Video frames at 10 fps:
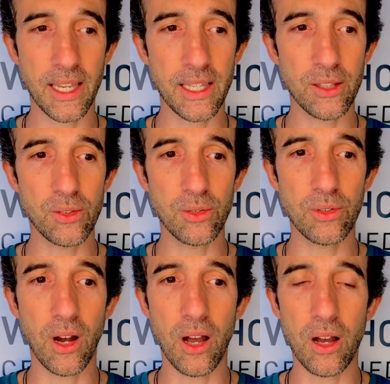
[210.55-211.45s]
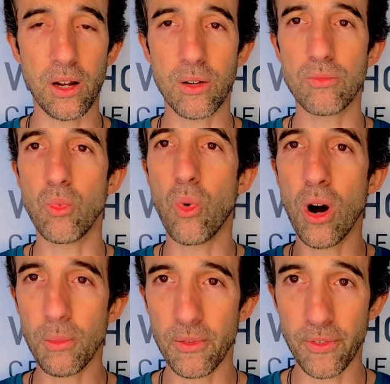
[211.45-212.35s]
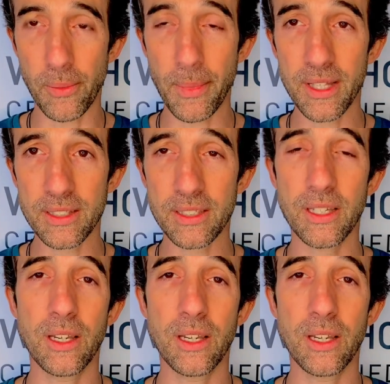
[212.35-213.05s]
into a warm environment,